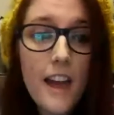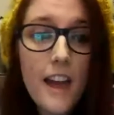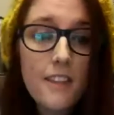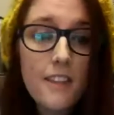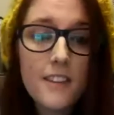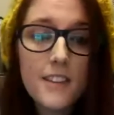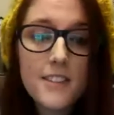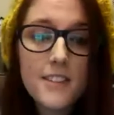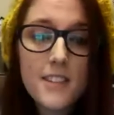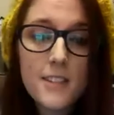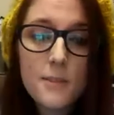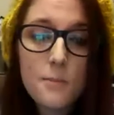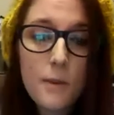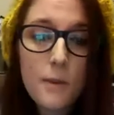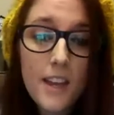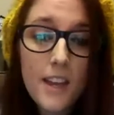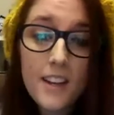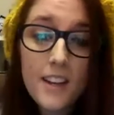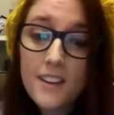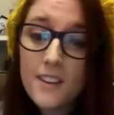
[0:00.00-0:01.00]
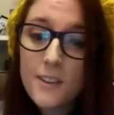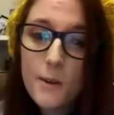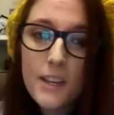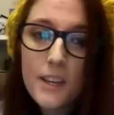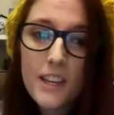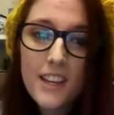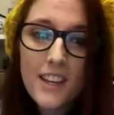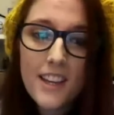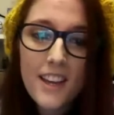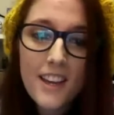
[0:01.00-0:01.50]
And this has been the
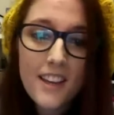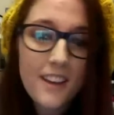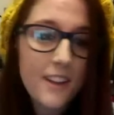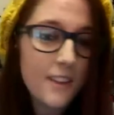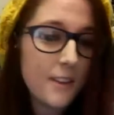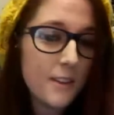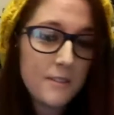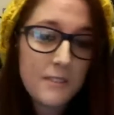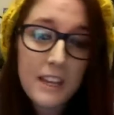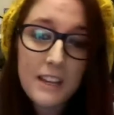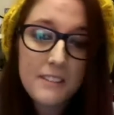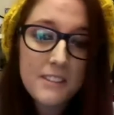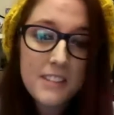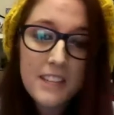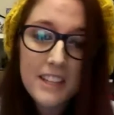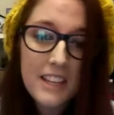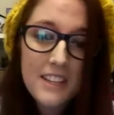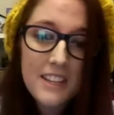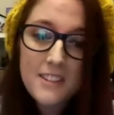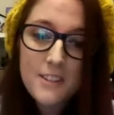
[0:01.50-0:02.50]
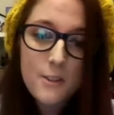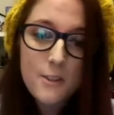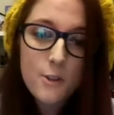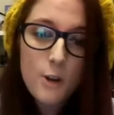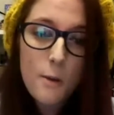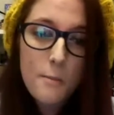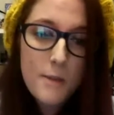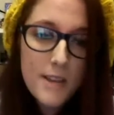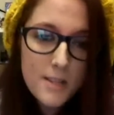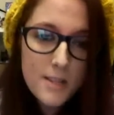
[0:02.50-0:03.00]
Weekend Geek, the Geeks Unleashed.
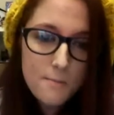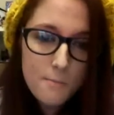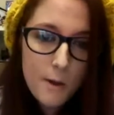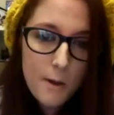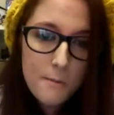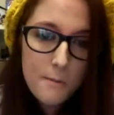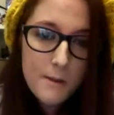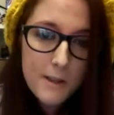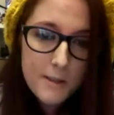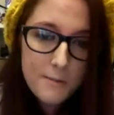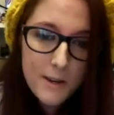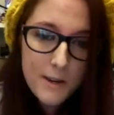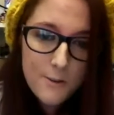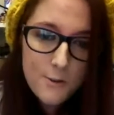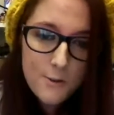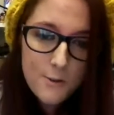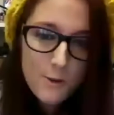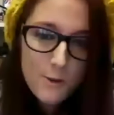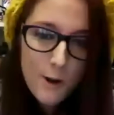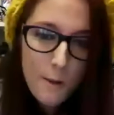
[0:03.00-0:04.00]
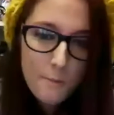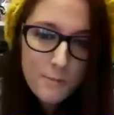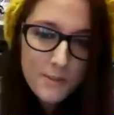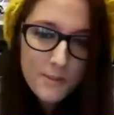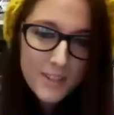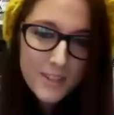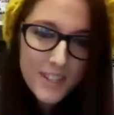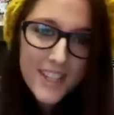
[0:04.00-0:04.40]
Drum has been dropped.